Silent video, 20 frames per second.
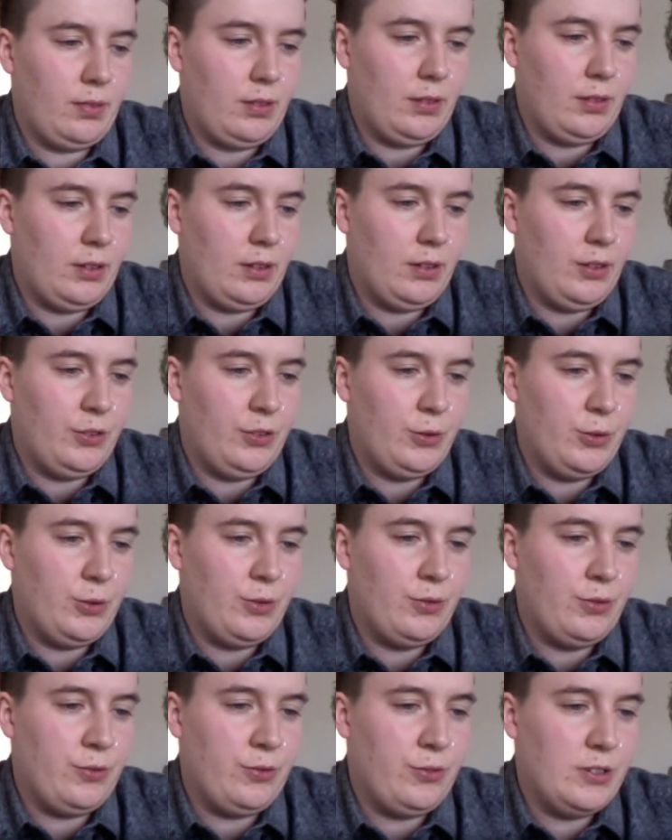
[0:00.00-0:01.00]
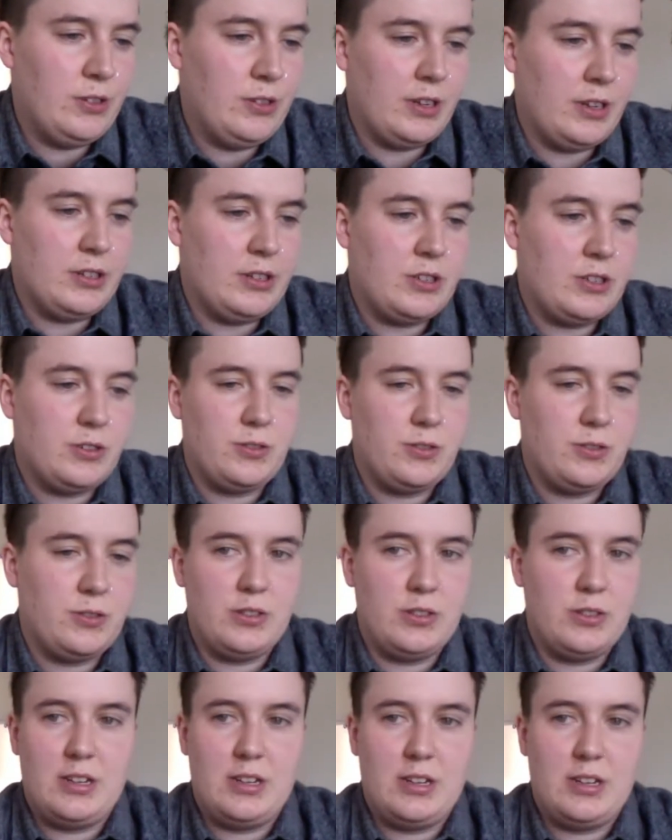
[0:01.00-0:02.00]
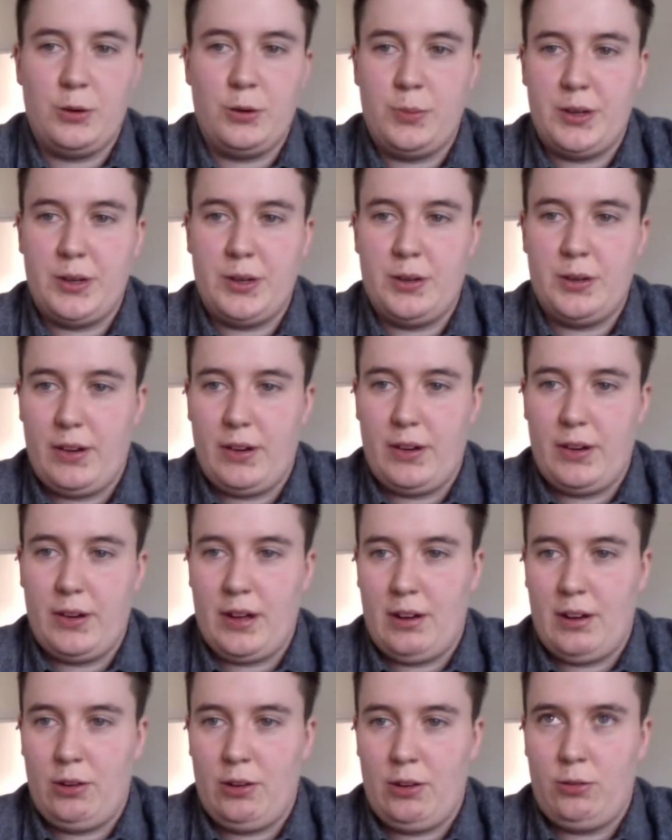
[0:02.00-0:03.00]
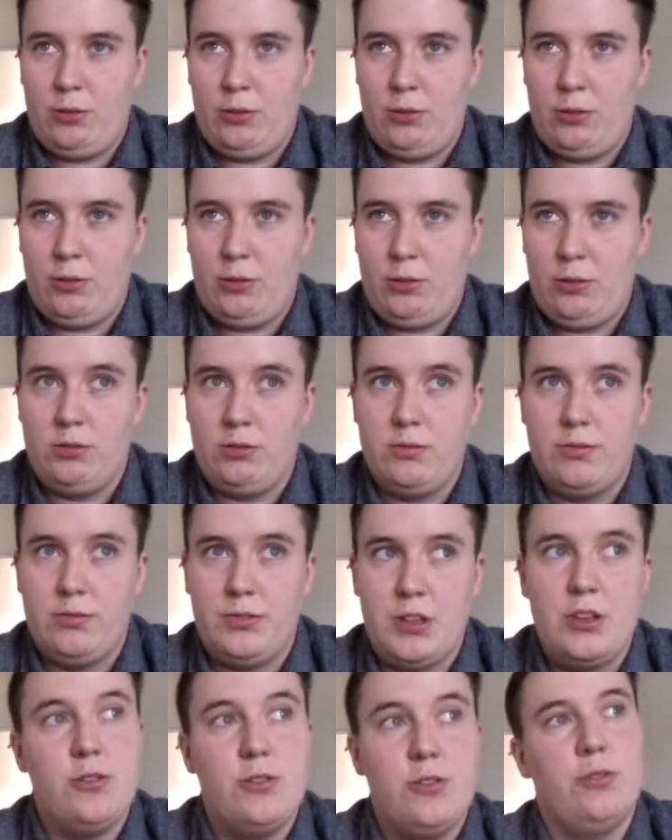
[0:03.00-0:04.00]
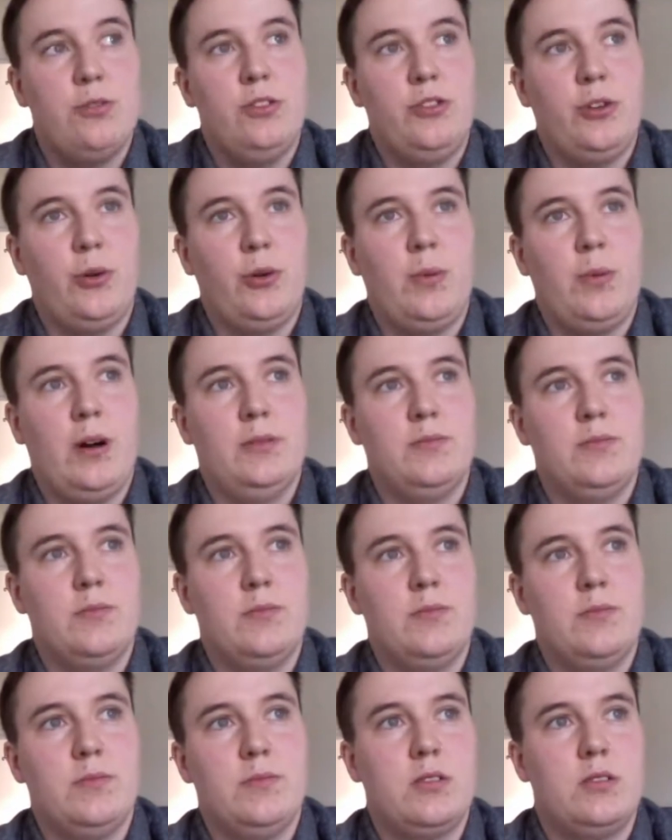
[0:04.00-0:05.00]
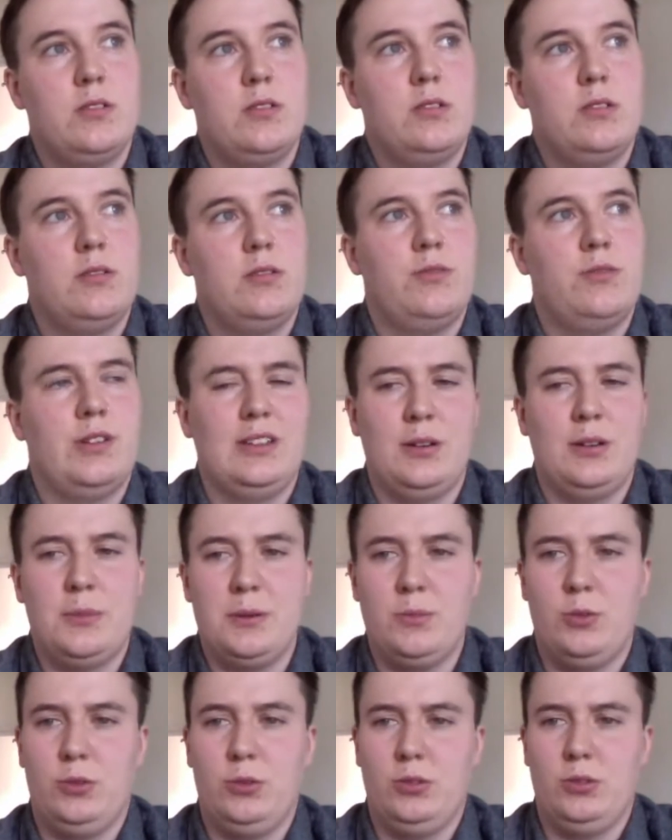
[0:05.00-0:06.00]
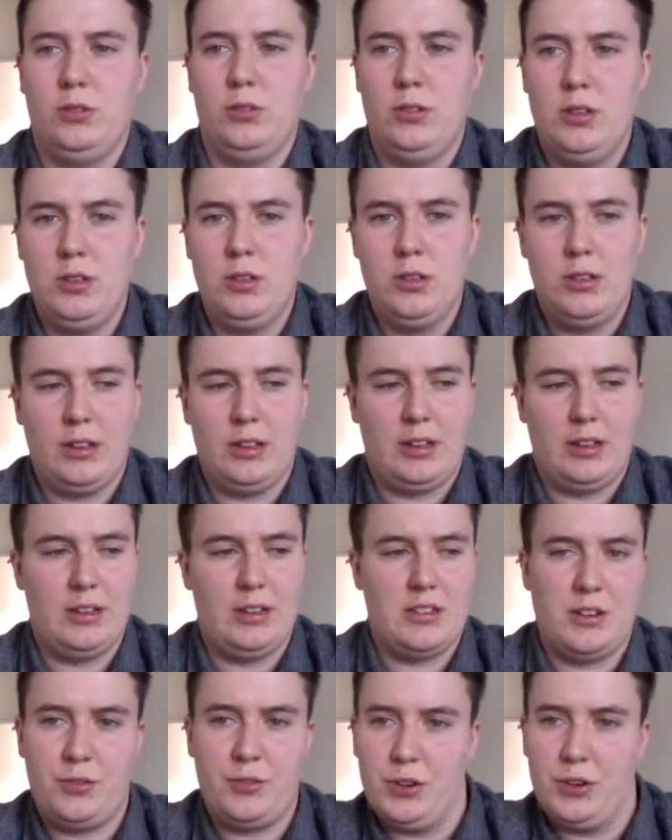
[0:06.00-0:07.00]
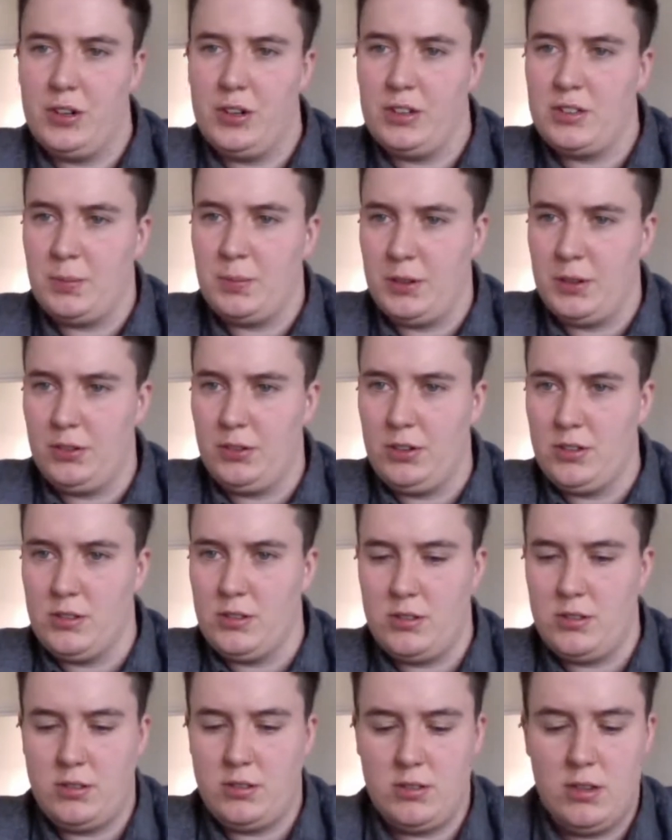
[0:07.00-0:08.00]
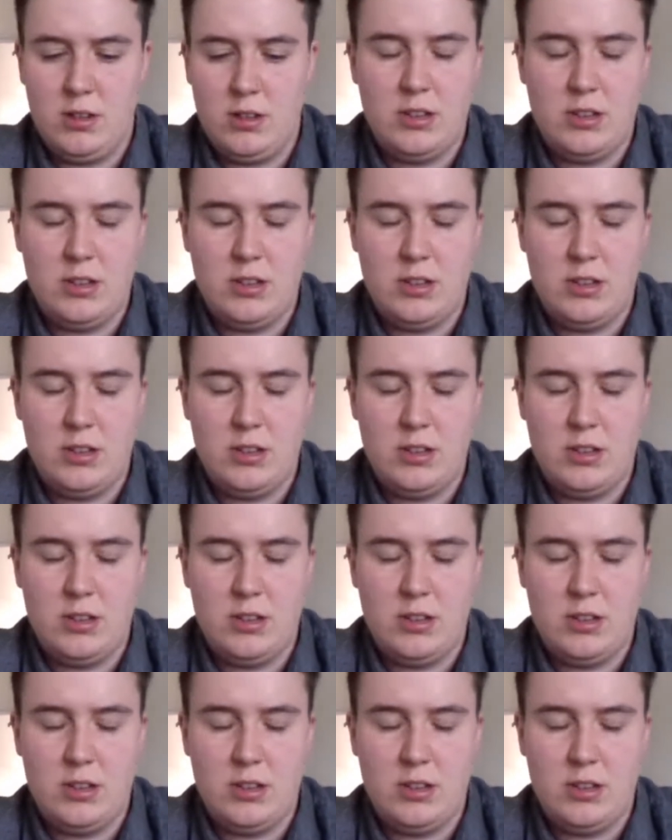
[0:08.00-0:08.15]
you sort of touched on a little bit about how for you shorter poems felt a bit more like a different experience.